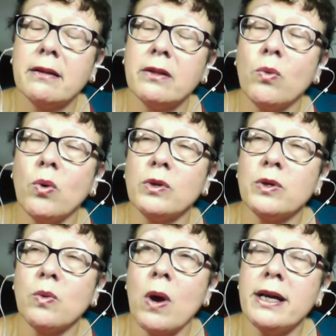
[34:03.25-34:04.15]
The walls
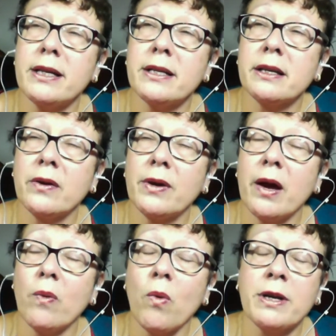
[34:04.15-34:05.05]
are white. Okay,
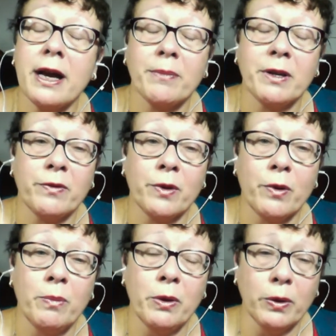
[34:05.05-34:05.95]
what would happen if they were
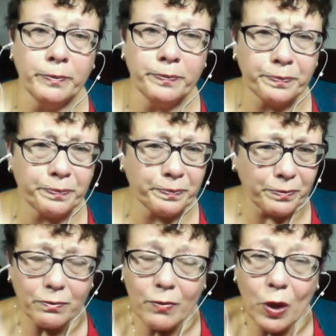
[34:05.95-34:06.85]
blue?
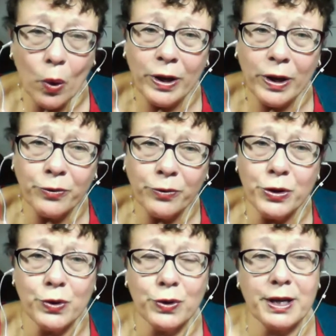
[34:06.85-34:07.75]
We often
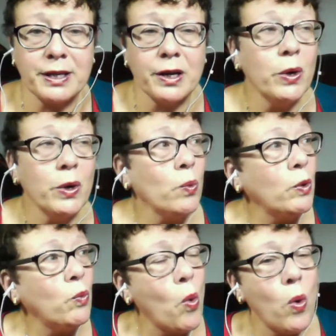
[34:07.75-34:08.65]
do this.
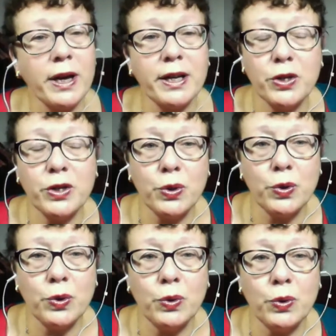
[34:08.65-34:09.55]
We'll walk
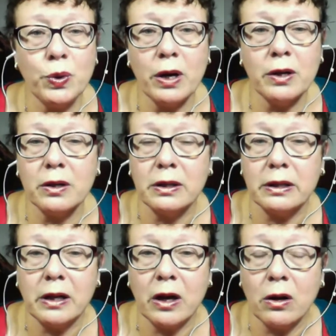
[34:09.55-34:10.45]
into
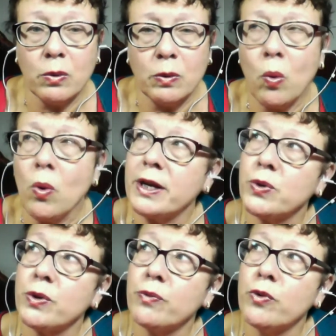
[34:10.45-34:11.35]

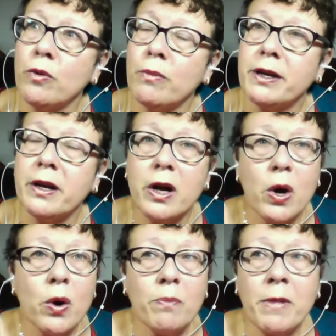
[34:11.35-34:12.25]
a room, and
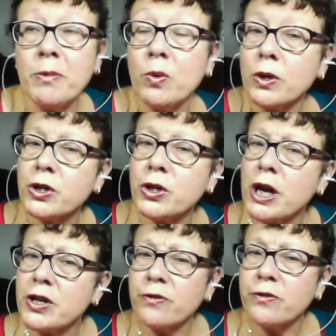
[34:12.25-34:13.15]
maybe we want to
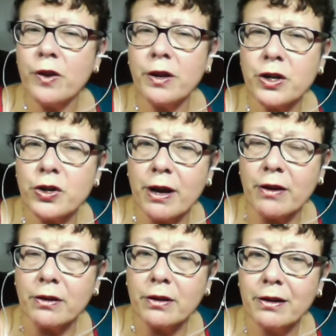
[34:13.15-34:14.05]
change the furniture around.